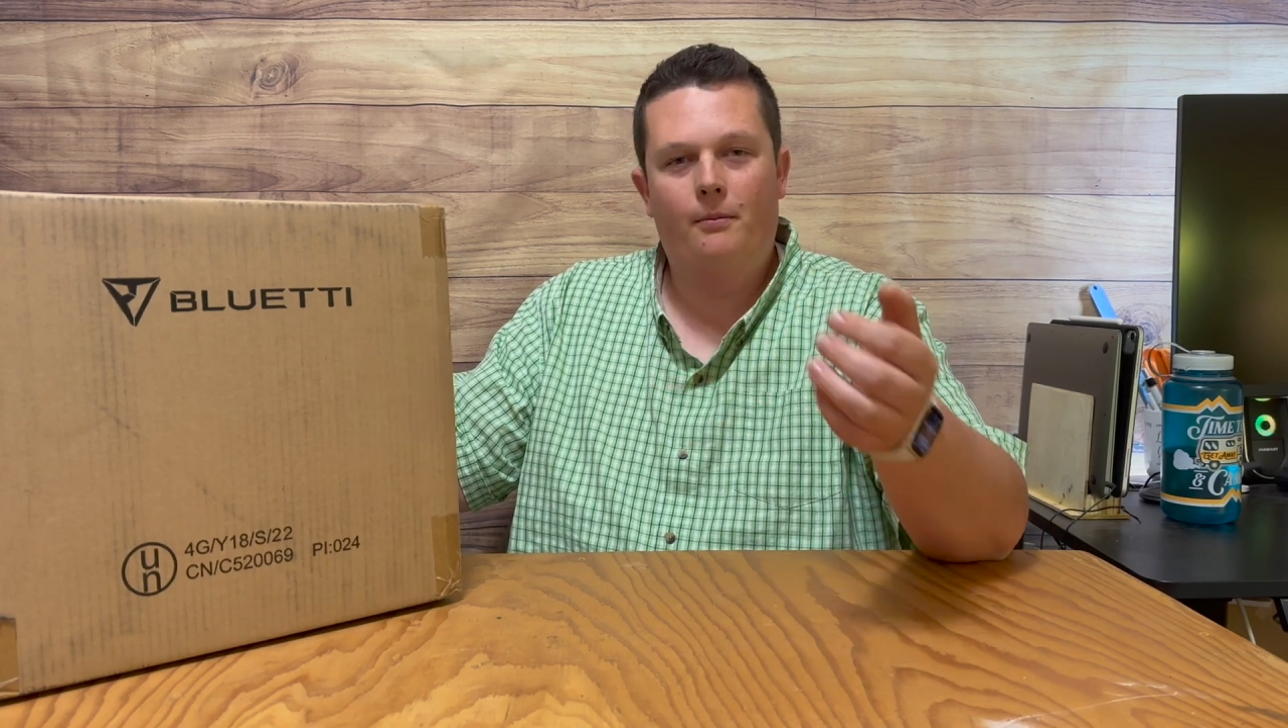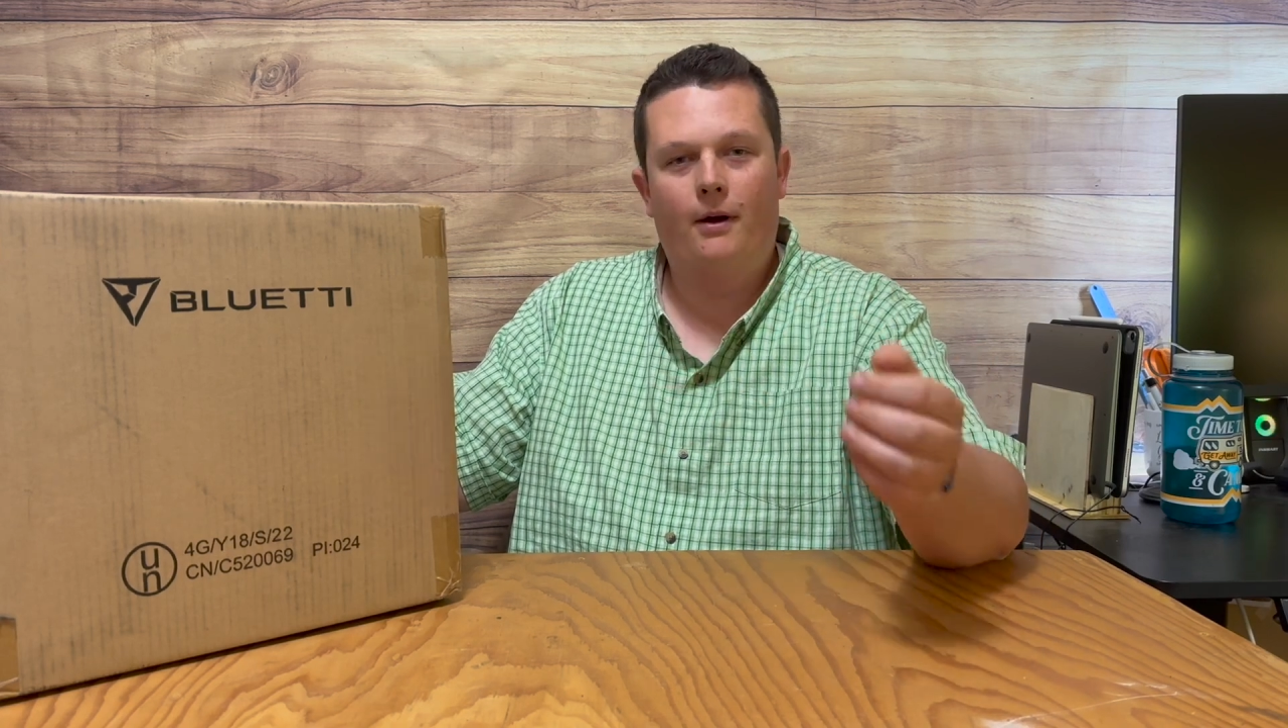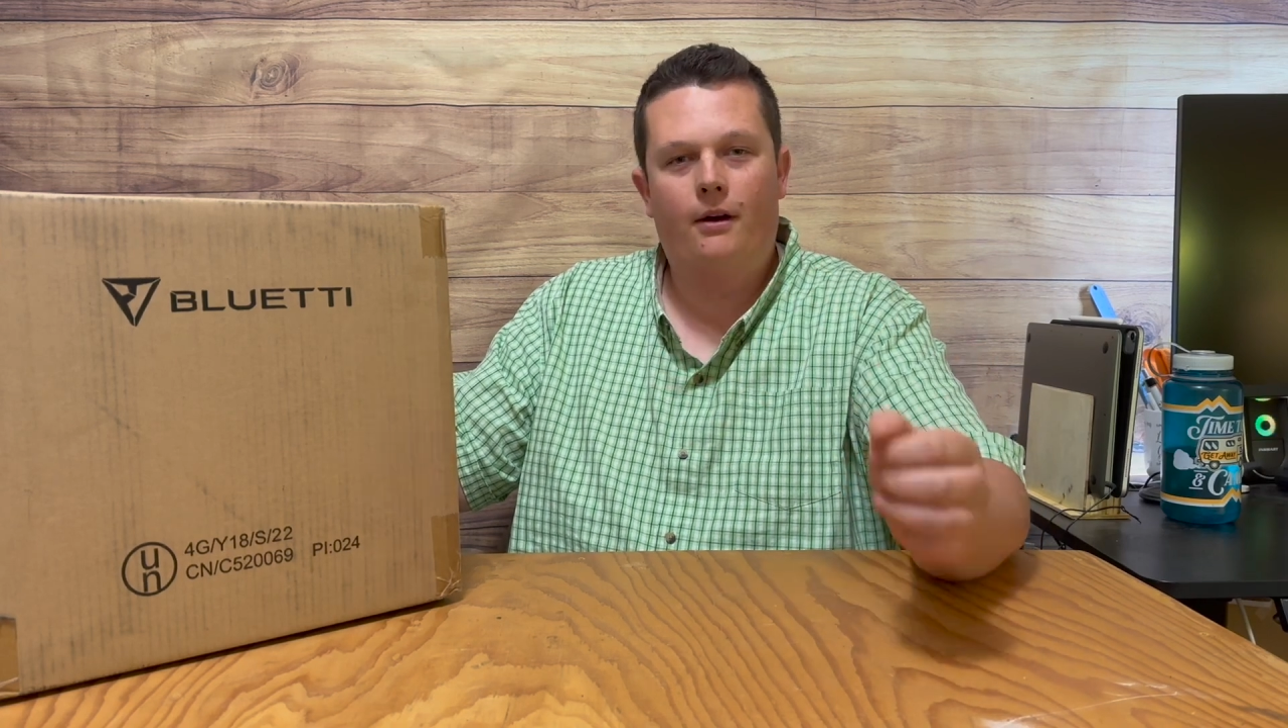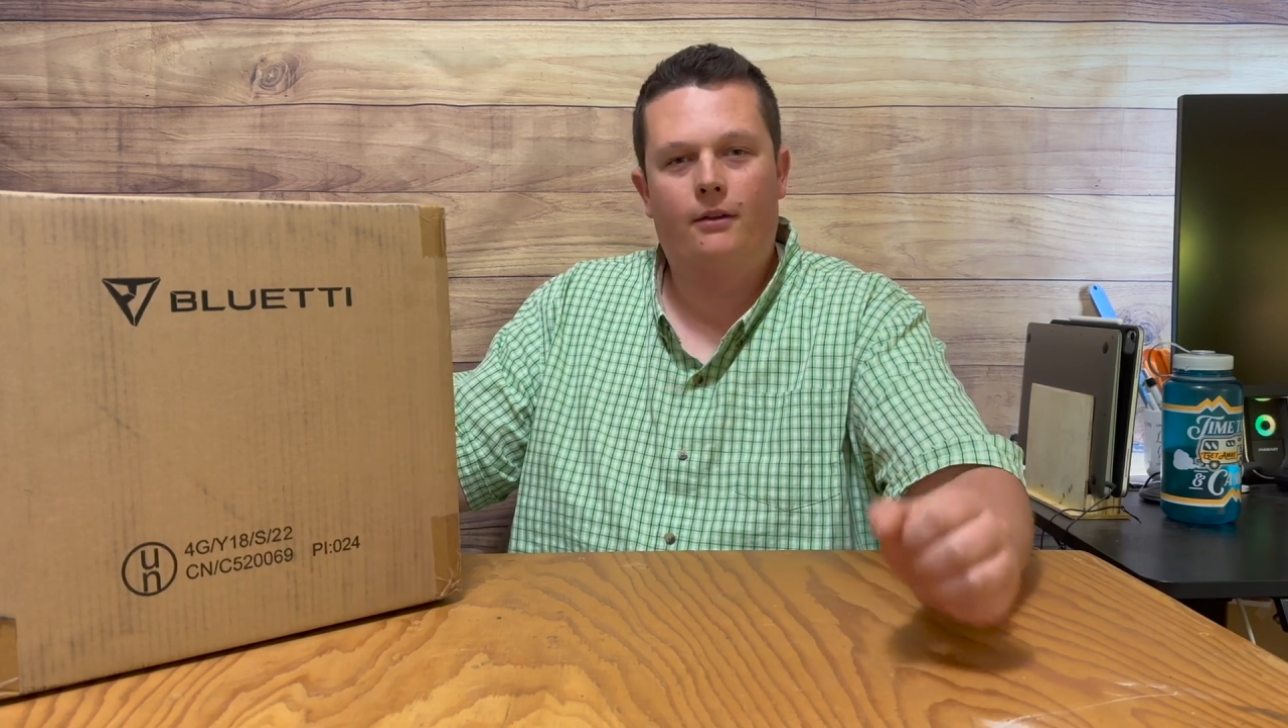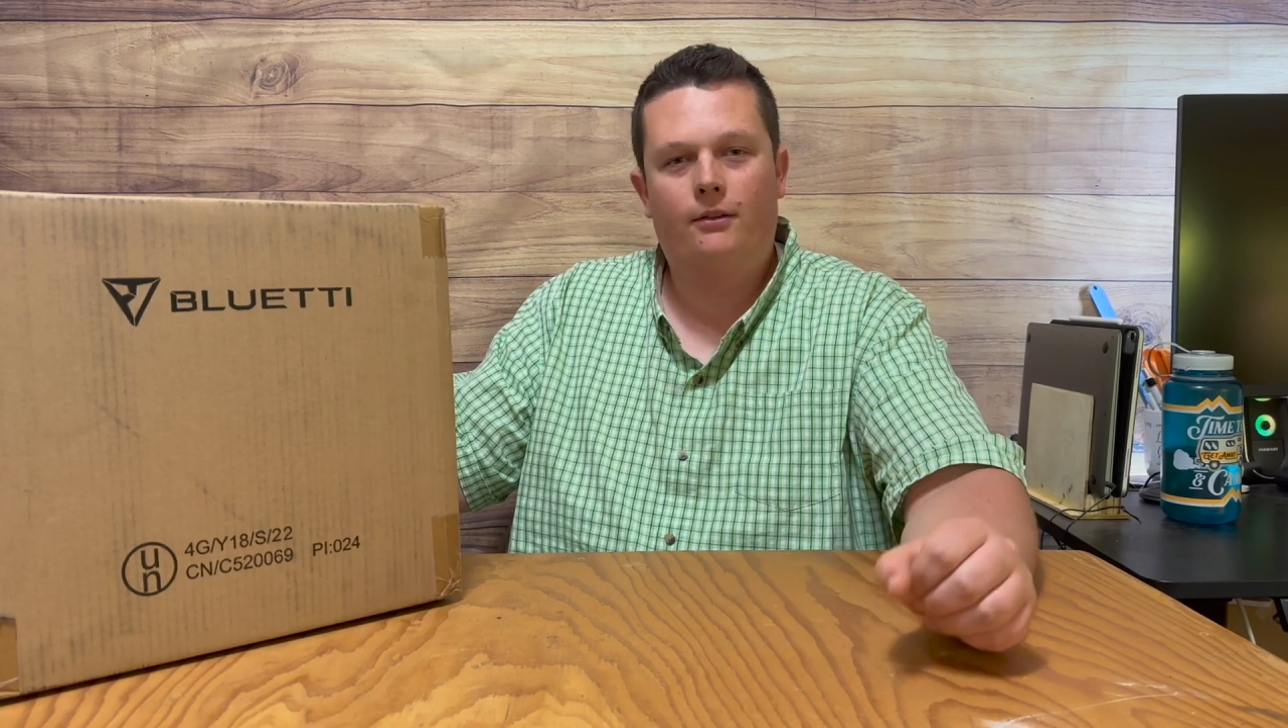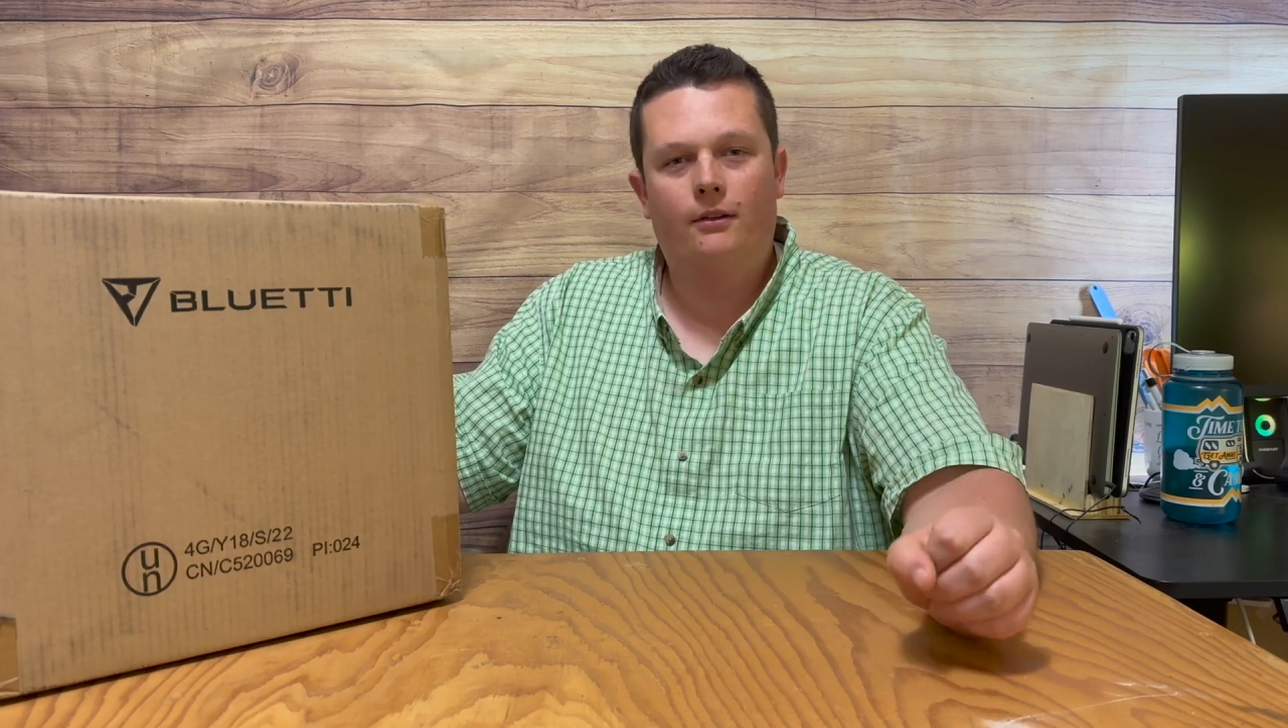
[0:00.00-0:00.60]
box